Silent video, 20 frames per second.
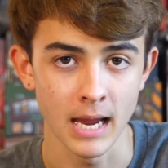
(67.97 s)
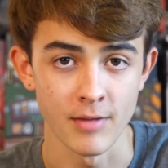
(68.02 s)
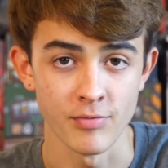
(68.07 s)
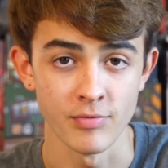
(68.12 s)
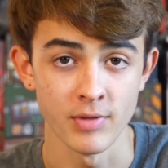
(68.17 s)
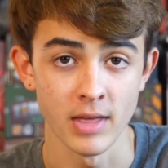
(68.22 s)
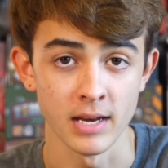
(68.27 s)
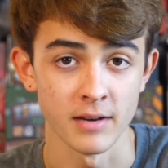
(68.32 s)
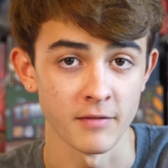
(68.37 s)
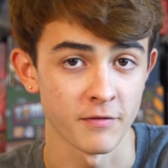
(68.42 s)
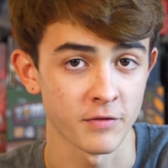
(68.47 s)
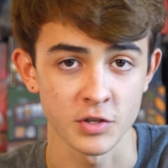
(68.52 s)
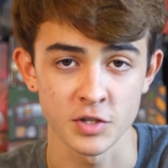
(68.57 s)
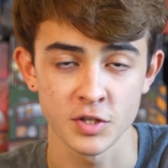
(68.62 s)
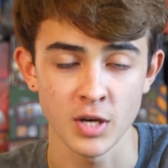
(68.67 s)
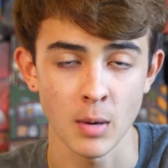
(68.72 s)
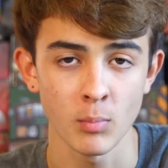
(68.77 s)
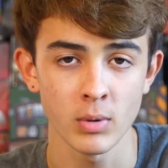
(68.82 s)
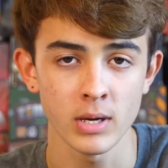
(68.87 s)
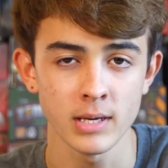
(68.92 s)
and then for
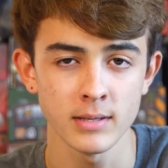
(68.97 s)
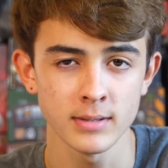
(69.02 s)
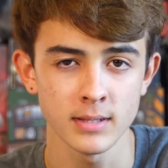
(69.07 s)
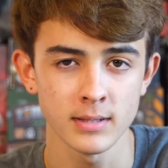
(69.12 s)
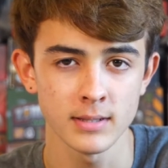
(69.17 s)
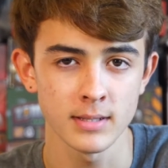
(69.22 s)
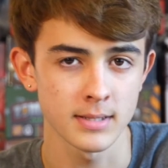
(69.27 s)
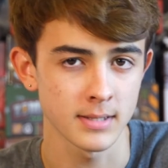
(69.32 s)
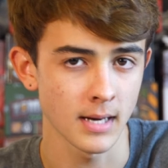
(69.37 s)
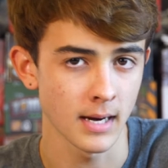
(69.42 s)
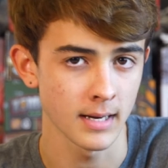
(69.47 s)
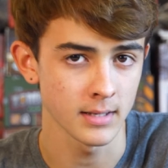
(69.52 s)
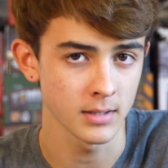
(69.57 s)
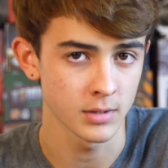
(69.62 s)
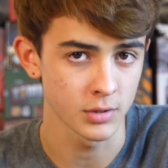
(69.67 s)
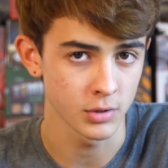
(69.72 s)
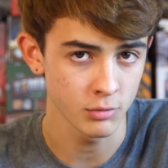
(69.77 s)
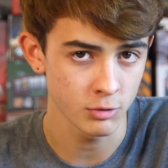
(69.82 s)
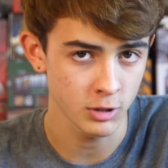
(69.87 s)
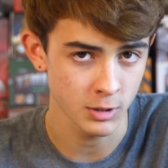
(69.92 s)
some reason
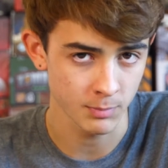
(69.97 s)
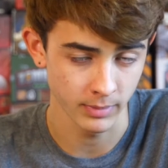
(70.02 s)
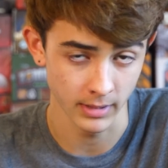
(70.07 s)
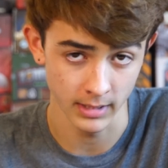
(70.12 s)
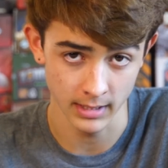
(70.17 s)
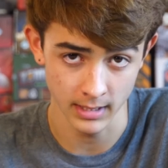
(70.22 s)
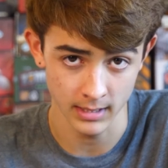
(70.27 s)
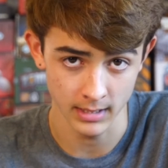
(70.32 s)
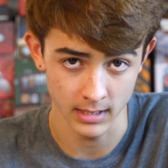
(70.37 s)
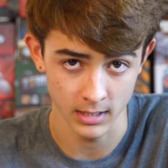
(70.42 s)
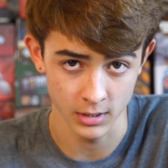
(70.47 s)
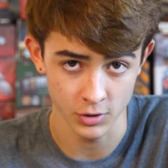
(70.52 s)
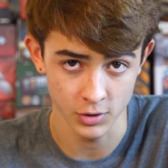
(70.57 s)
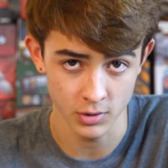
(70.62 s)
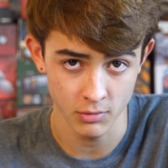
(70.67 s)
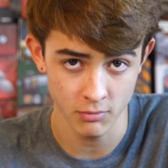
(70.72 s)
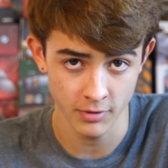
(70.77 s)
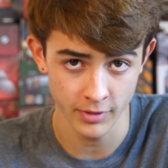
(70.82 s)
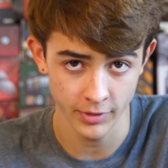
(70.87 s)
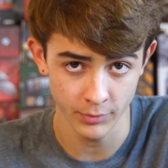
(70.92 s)
decided to split it
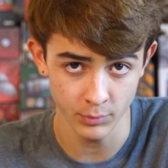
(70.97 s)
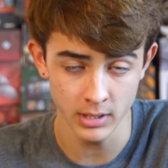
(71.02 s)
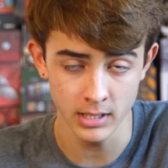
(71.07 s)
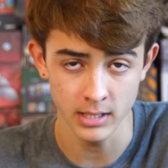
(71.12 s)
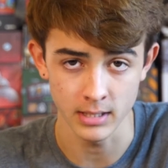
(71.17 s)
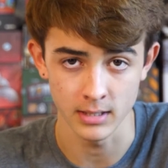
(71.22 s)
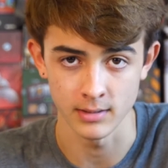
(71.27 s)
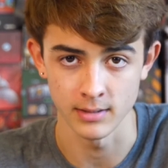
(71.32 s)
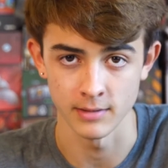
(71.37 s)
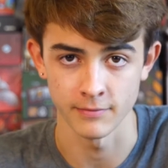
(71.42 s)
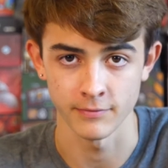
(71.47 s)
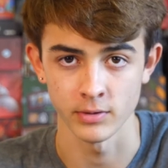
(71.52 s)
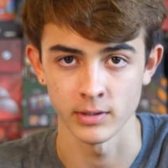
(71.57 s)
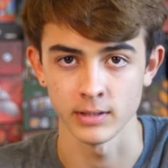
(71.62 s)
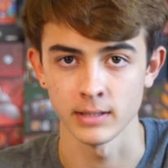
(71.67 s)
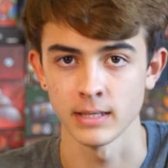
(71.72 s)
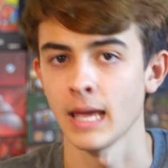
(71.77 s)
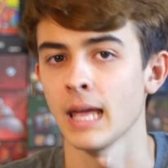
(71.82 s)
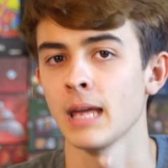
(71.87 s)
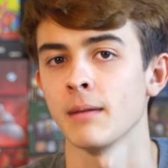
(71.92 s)
into three
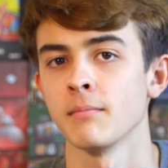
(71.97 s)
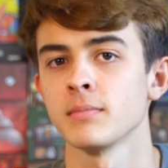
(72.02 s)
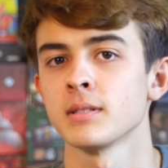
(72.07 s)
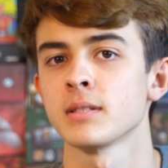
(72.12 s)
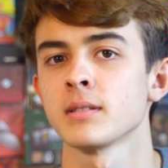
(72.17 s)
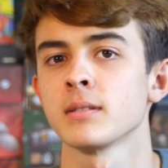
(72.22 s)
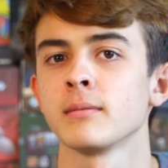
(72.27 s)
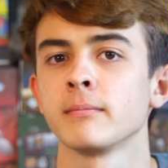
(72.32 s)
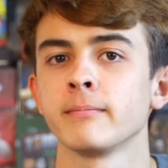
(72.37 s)
different games.